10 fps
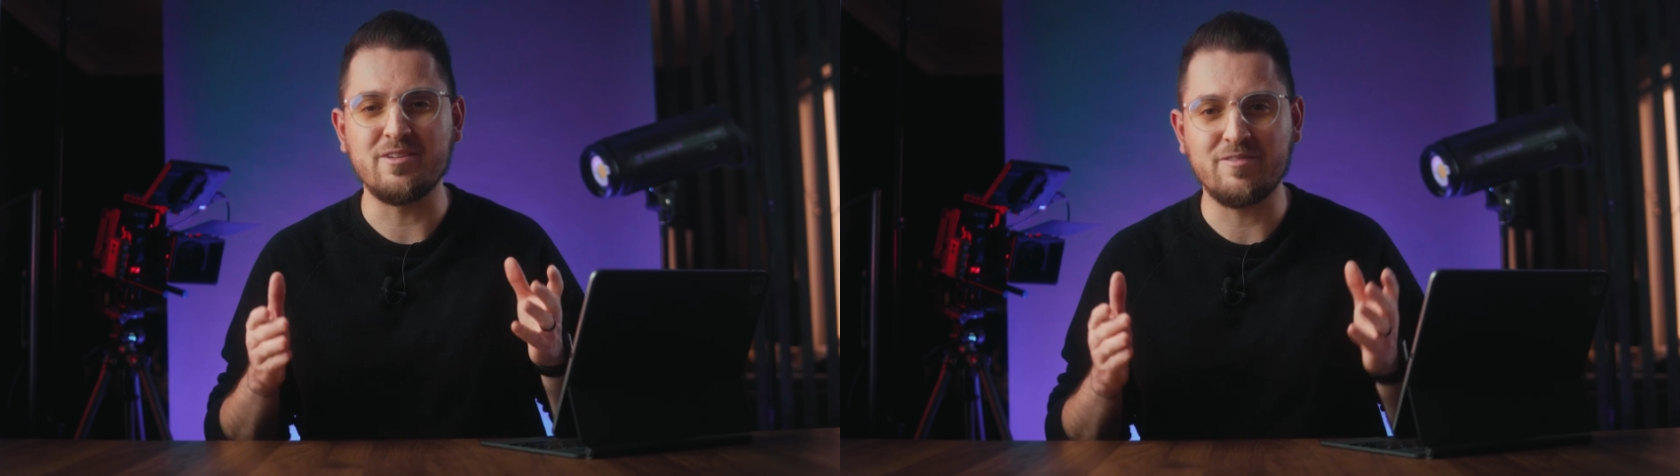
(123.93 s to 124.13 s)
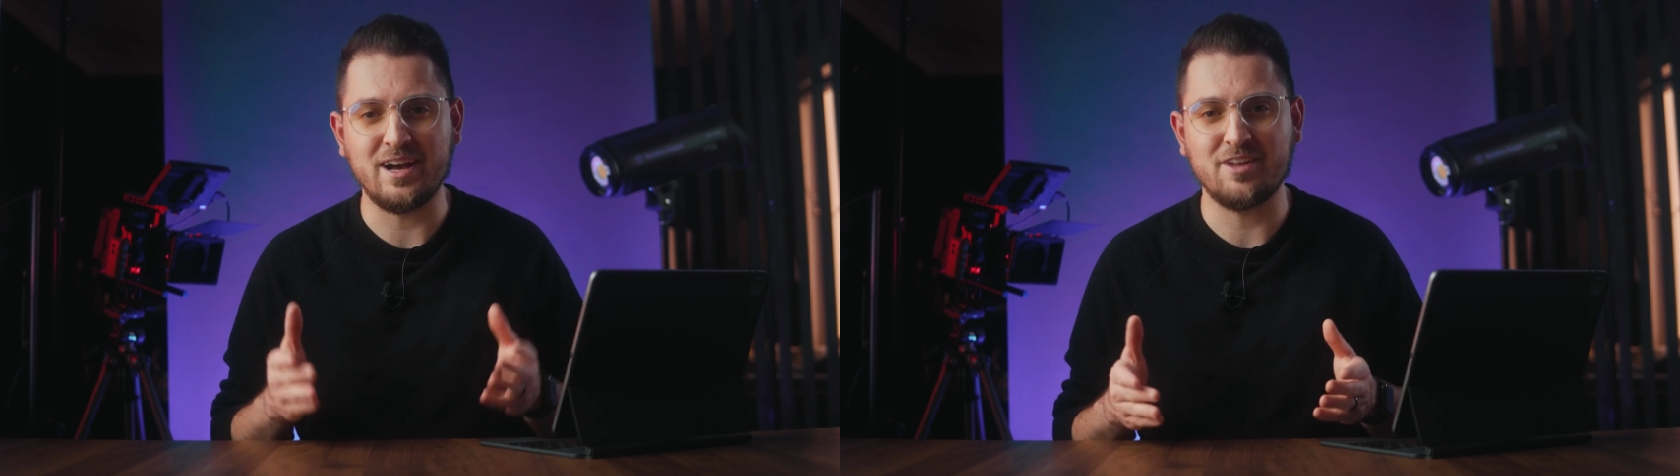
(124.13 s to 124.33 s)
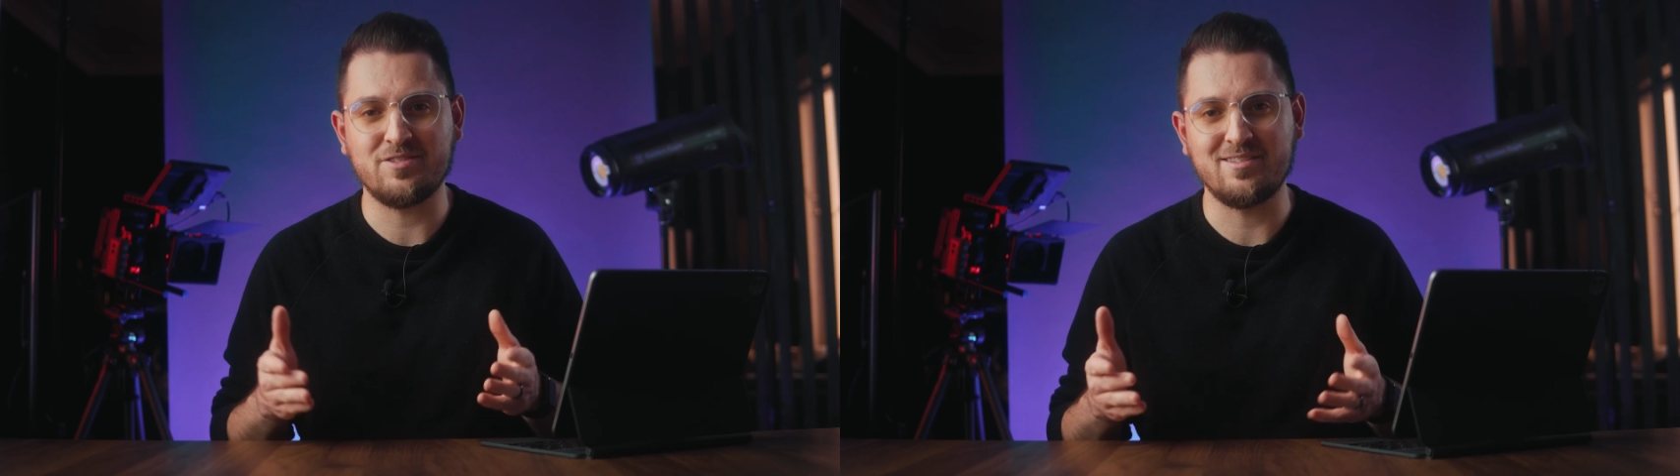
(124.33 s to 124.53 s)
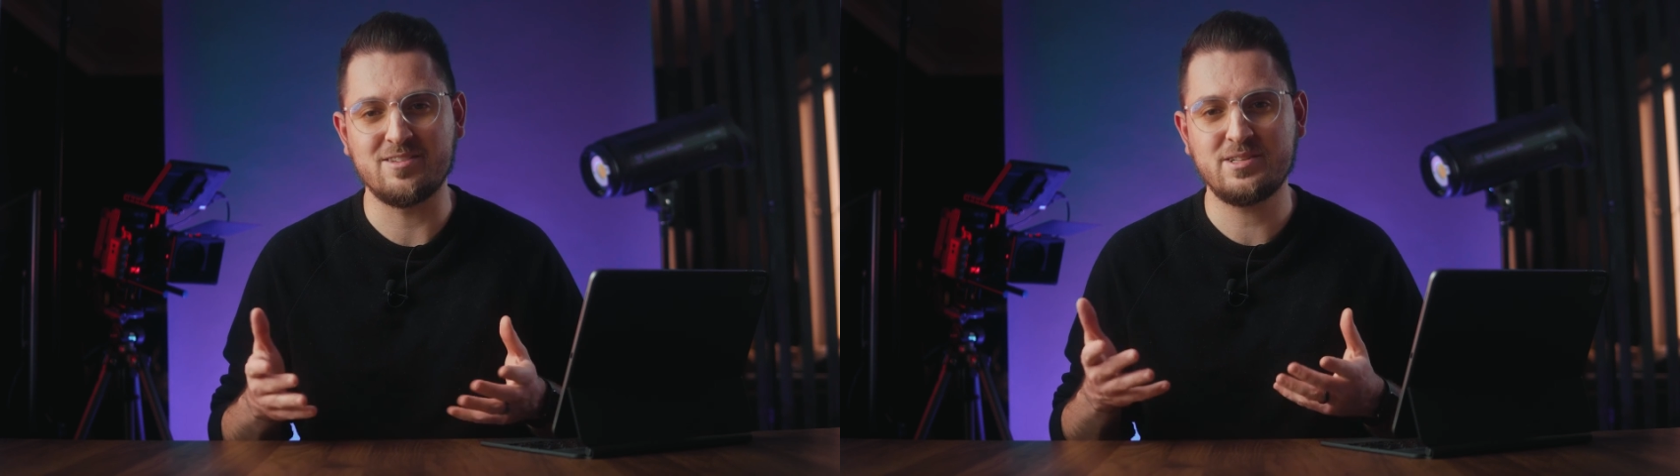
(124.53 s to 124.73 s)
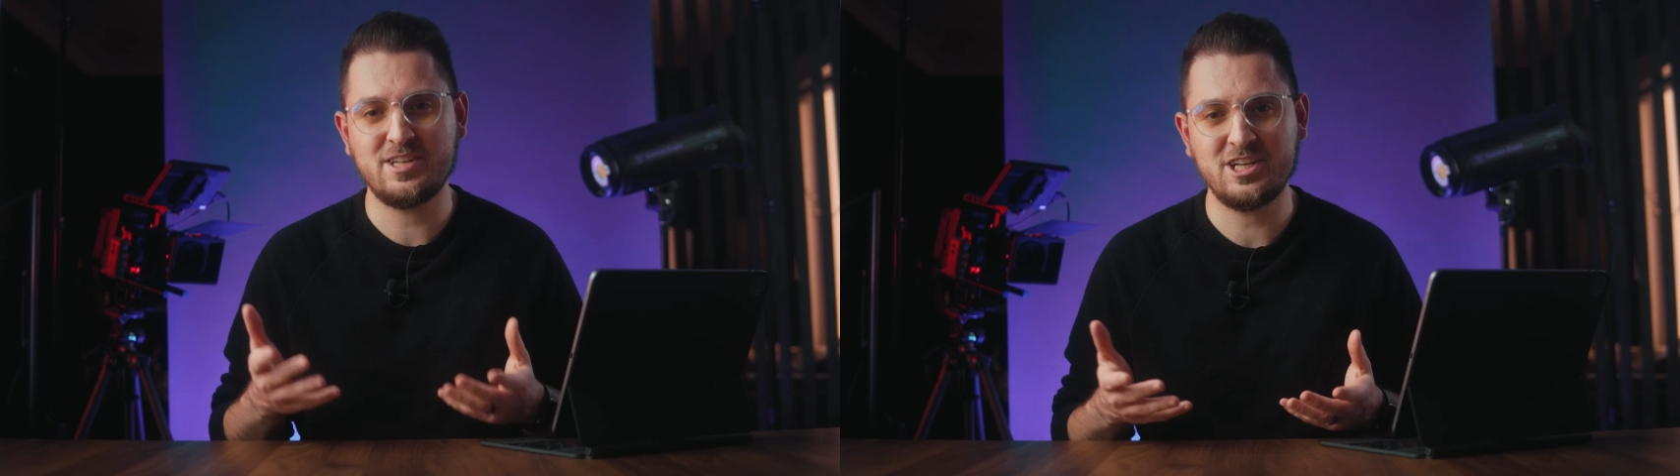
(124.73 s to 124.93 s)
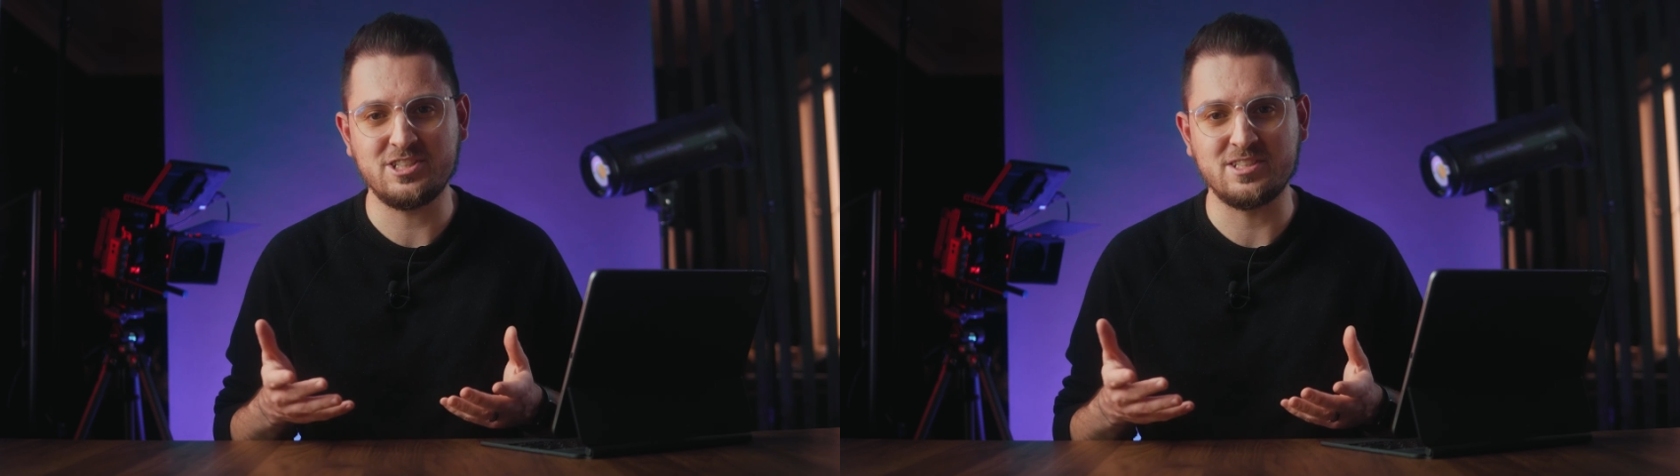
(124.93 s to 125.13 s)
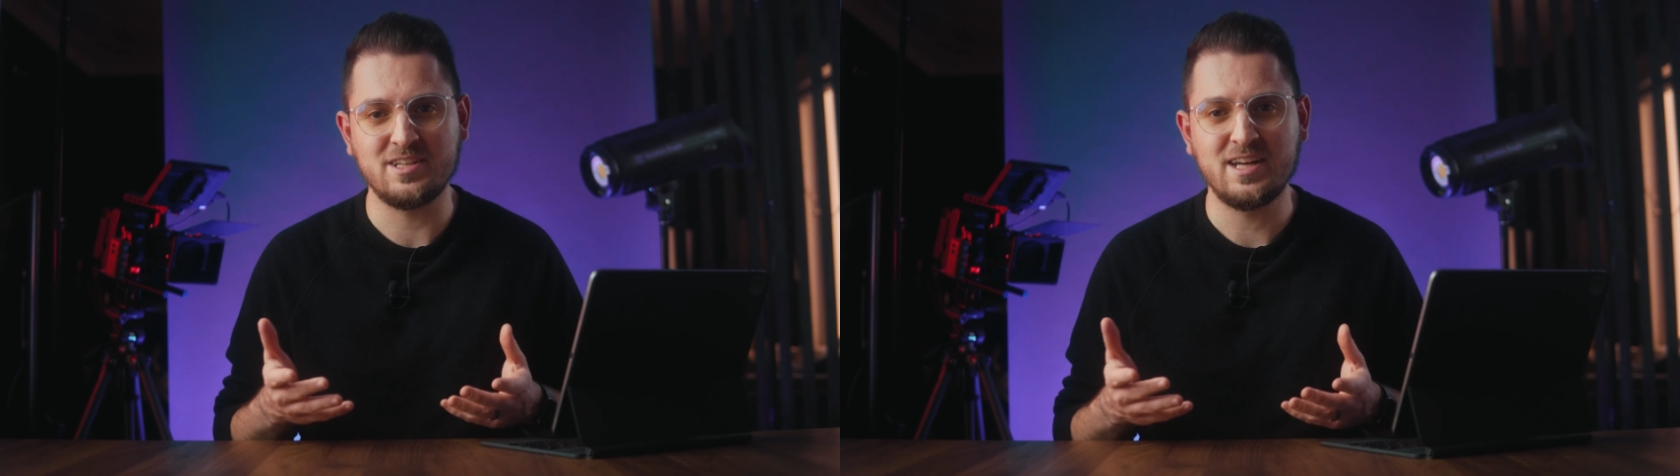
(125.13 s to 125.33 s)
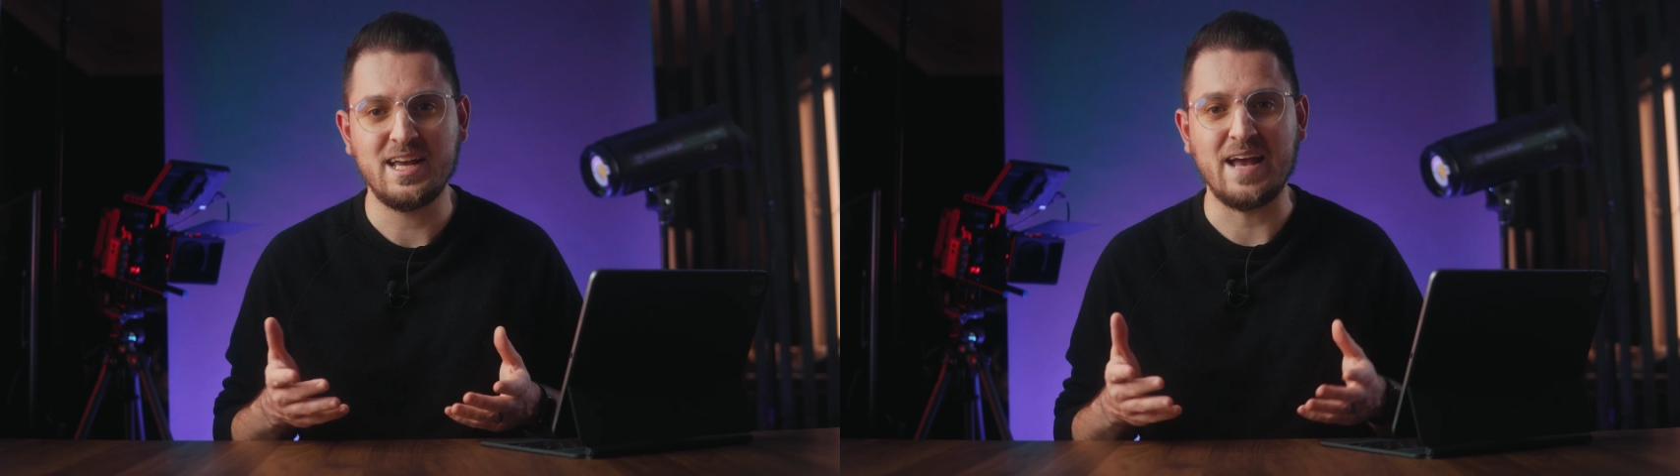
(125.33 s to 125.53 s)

be file size limitations